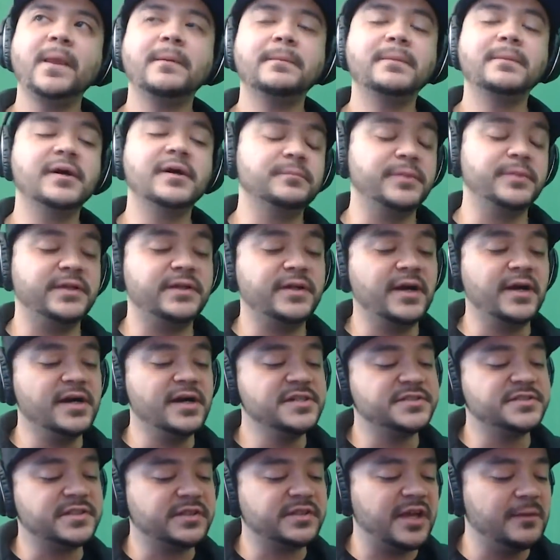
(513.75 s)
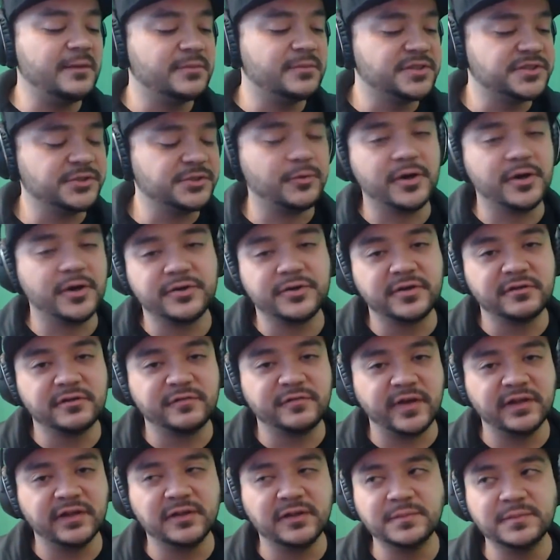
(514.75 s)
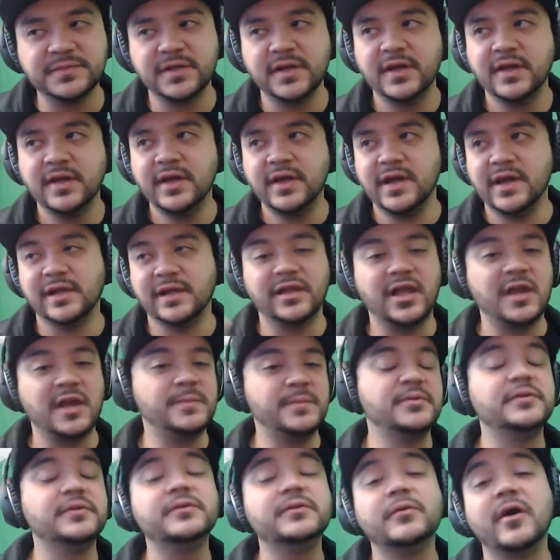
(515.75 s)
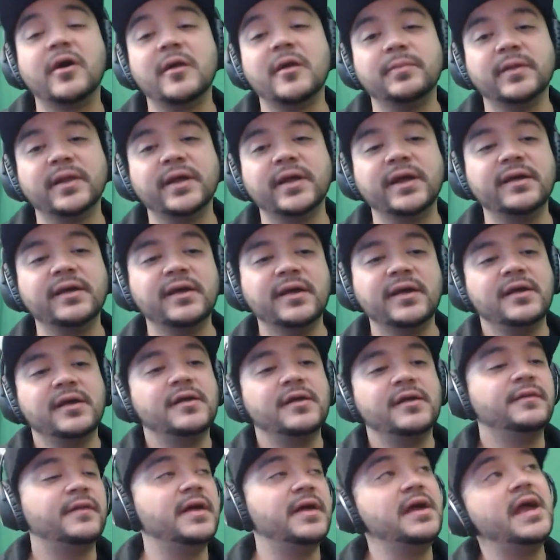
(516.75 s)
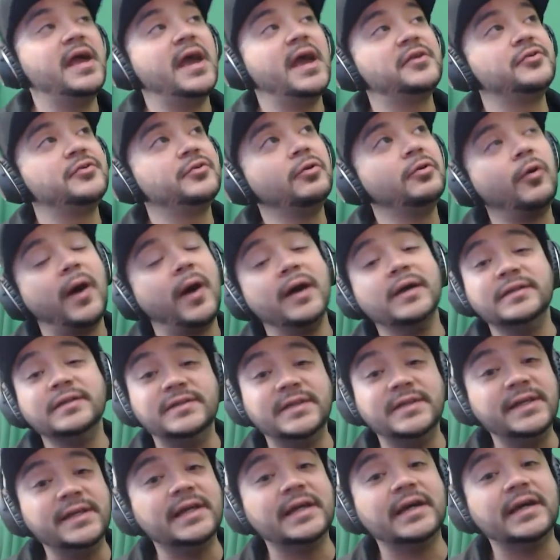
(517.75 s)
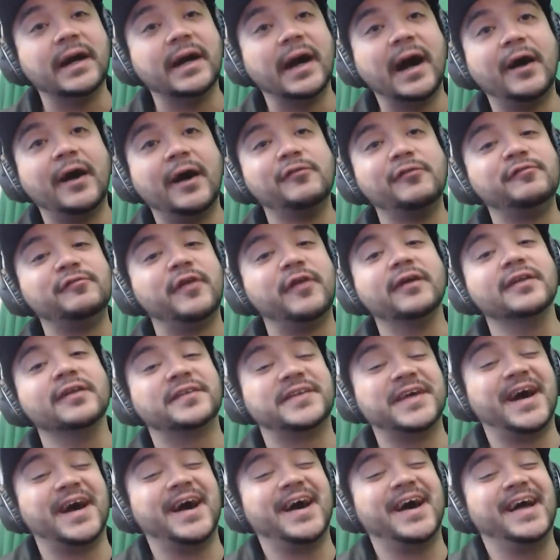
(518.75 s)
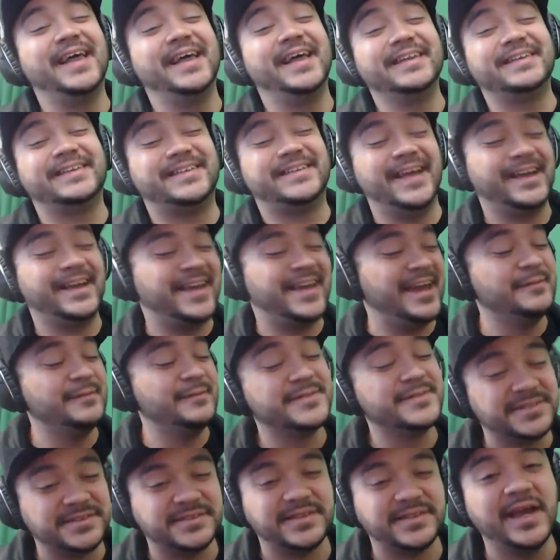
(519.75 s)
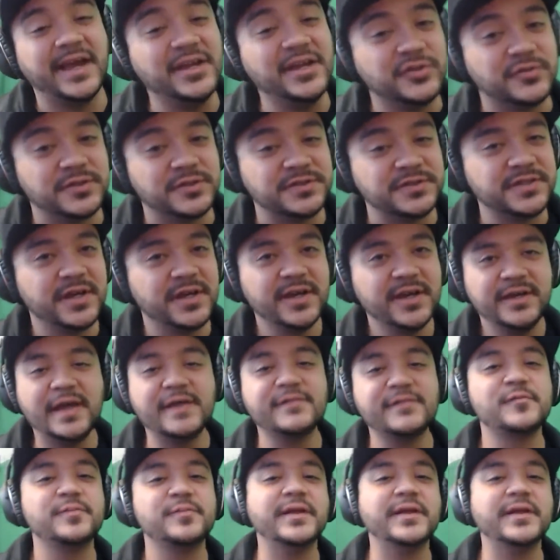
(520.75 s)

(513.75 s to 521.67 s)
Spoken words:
but because the game was so underdeveloped and a lot of people didn't know how to play it, they had no idea how volatile that game is dangerous. You ever